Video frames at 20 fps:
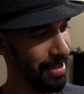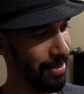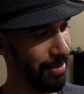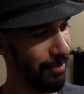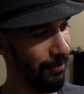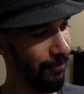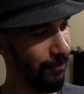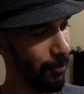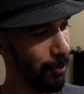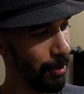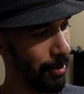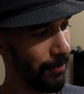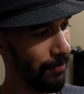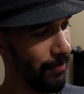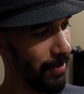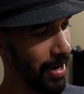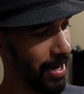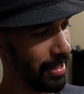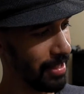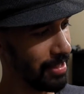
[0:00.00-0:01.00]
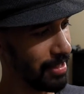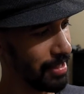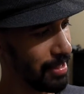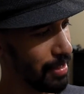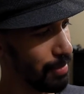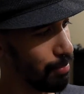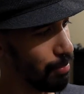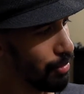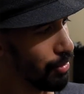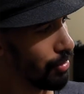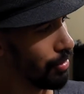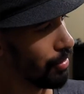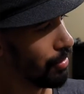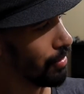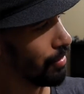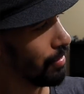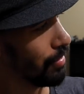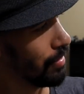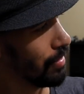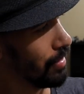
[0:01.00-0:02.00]
The fortified
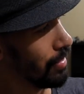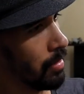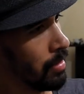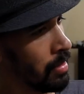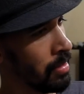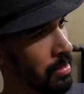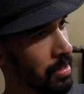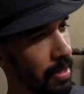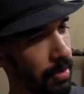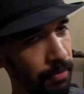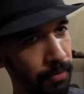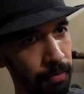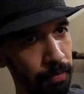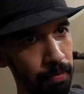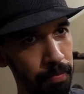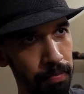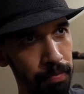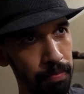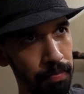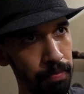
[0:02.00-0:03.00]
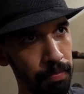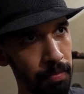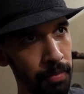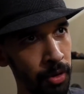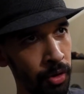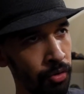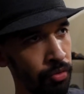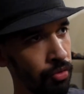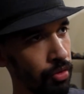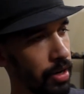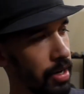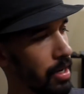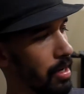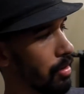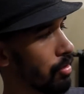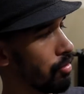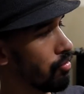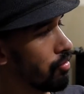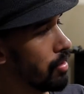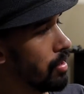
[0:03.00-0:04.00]
symbol, instead of gray
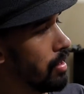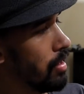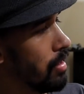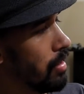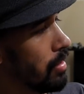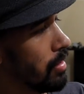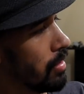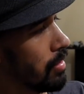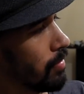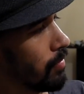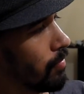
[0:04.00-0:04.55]
and green,